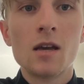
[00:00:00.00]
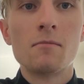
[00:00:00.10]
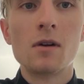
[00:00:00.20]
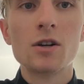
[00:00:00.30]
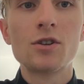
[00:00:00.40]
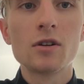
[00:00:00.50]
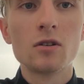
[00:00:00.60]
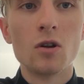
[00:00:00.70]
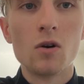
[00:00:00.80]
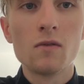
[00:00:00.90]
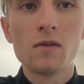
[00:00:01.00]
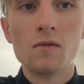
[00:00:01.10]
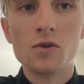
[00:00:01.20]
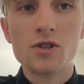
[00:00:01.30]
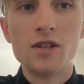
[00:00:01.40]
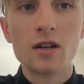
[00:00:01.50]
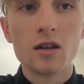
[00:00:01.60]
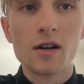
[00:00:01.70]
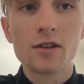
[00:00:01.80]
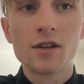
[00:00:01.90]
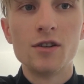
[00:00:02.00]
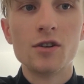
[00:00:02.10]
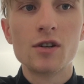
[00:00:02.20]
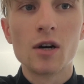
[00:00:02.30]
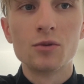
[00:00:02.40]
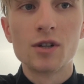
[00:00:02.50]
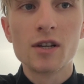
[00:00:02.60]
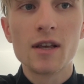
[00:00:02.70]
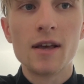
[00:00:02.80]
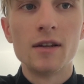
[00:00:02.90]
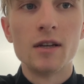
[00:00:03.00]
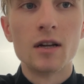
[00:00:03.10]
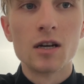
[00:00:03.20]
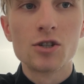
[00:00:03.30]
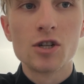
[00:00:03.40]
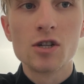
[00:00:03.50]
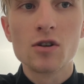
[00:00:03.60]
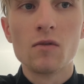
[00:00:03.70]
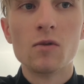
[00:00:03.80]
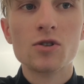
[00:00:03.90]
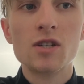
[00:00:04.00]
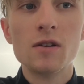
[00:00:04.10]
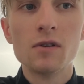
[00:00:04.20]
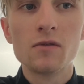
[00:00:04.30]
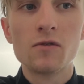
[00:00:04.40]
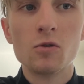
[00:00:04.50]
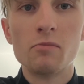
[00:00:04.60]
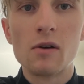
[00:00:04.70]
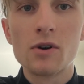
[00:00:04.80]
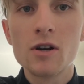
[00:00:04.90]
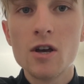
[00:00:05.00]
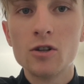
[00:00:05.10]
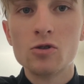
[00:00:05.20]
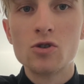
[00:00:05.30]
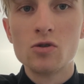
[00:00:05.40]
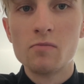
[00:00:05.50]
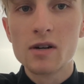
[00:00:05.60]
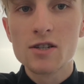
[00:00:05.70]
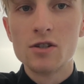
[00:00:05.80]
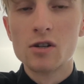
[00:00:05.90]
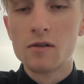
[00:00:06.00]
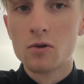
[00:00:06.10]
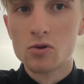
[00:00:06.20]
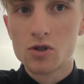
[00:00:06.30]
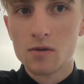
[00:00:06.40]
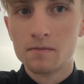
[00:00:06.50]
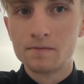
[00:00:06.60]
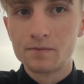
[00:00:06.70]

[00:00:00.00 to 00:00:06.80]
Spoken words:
Martial law was declared in the country and ALHC was given full power to suppress the revolution.